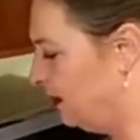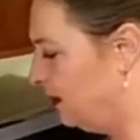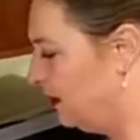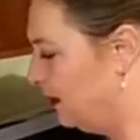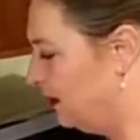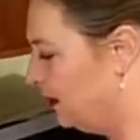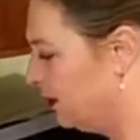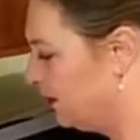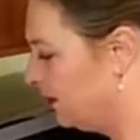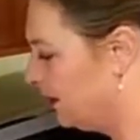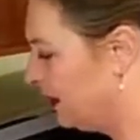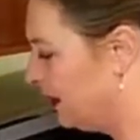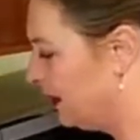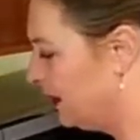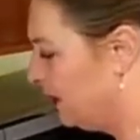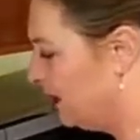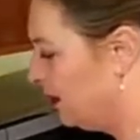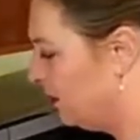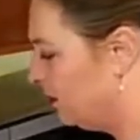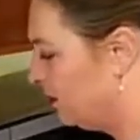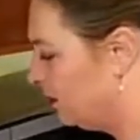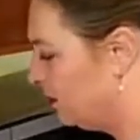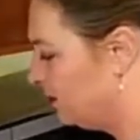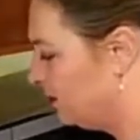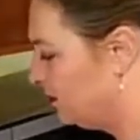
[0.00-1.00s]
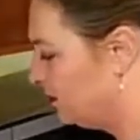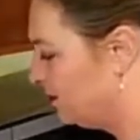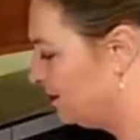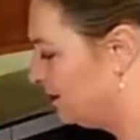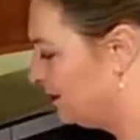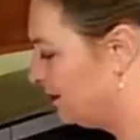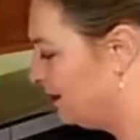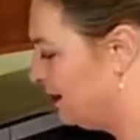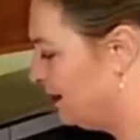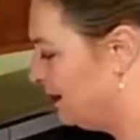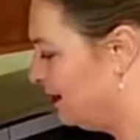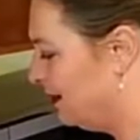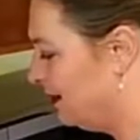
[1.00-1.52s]
there we go.
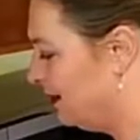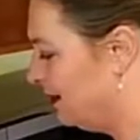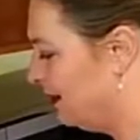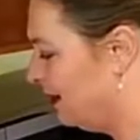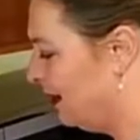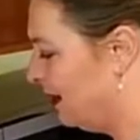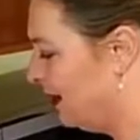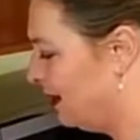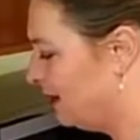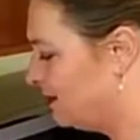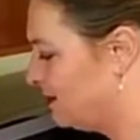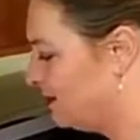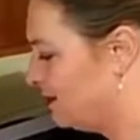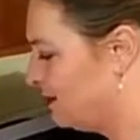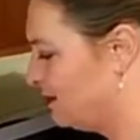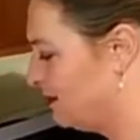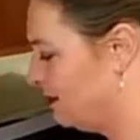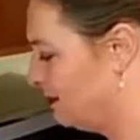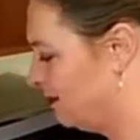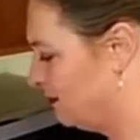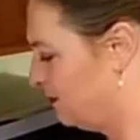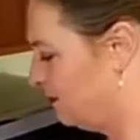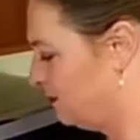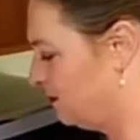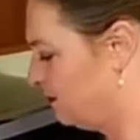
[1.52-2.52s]
Yes.